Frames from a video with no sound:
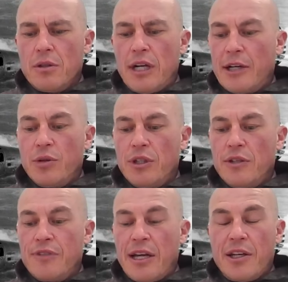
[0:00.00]
I couldn't
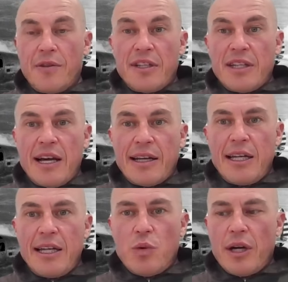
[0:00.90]
have done it in the dark
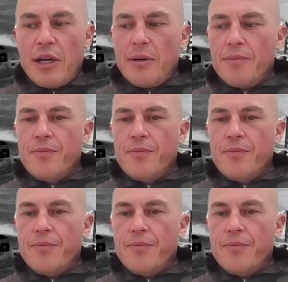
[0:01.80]
anyway.